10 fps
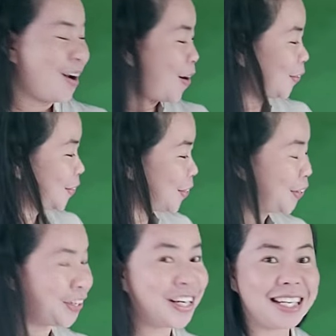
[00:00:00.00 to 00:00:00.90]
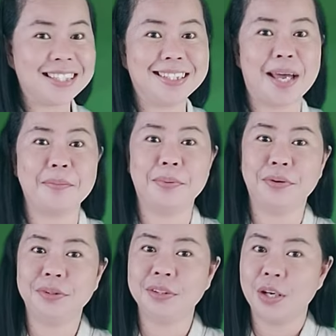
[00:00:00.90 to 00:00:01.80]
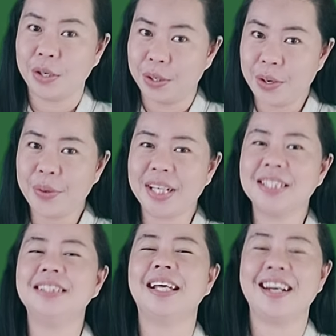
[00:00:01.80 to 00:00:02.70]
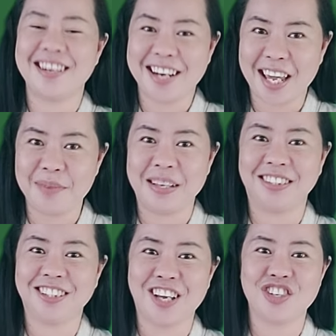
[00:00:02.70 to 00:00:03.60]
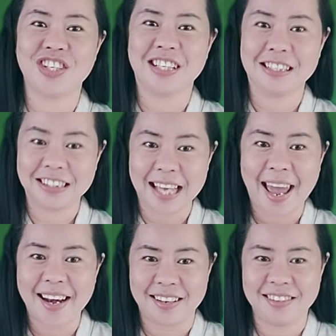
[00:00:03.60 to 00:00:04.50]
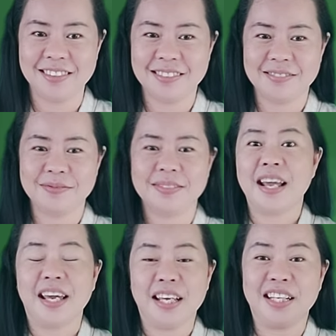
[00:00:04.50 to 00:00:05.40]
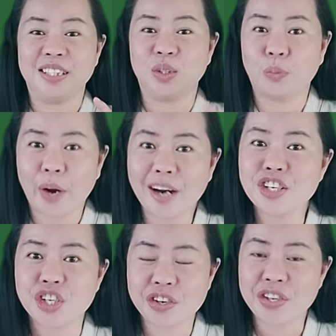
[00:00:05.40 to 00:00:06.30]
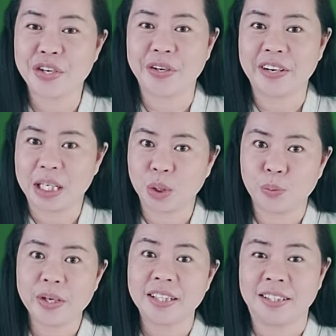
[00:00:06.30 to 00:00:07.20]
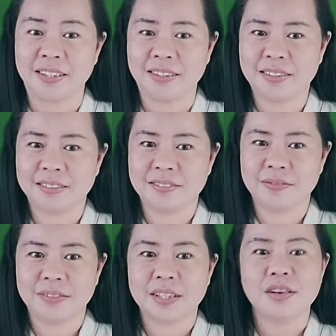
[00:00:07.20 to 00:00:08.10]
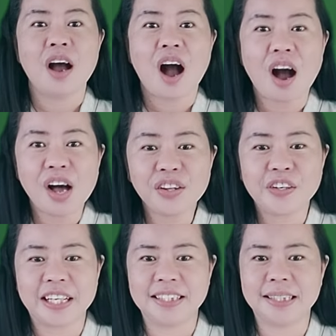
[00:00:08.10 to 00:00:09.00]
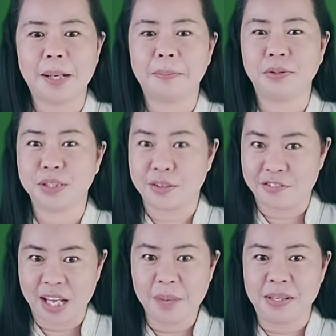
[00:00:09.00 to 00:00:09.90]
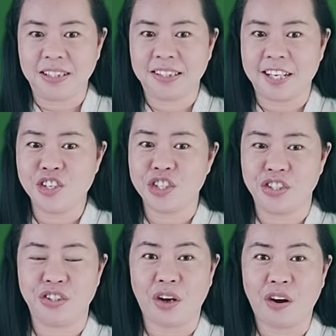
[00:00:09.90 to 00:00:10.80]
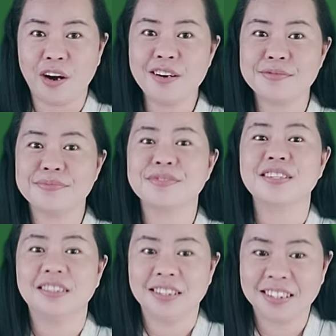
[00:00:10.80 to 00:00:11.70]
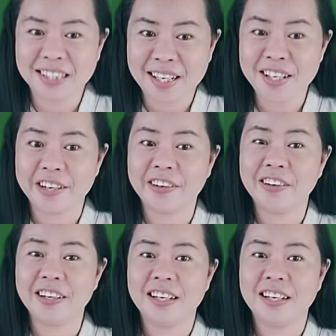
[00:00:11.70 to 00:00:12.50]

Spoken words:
On the third example, notice that a name extension is added. It is where Junior is written. Other examples of name extensions are Senior,